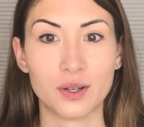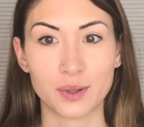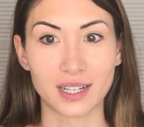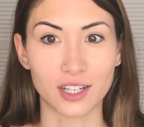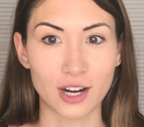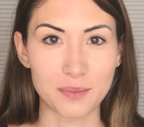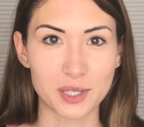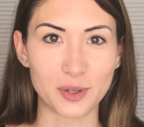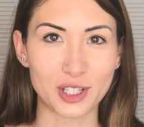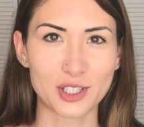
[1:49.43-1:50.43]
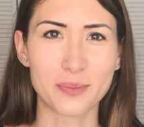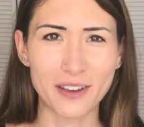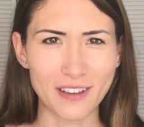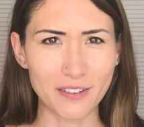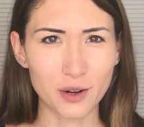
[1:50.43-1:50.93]
We gotta grab some more. So
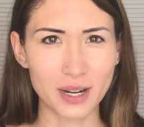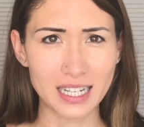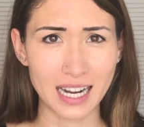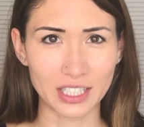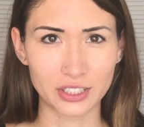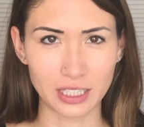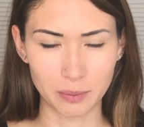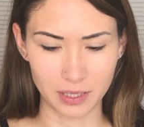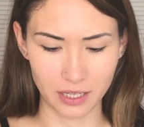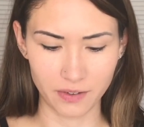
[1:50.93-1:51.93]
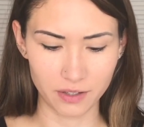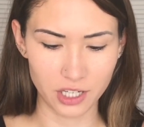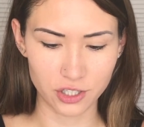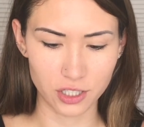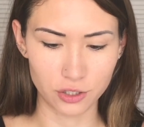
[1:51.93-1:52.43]
my favorite way to actually apply foundation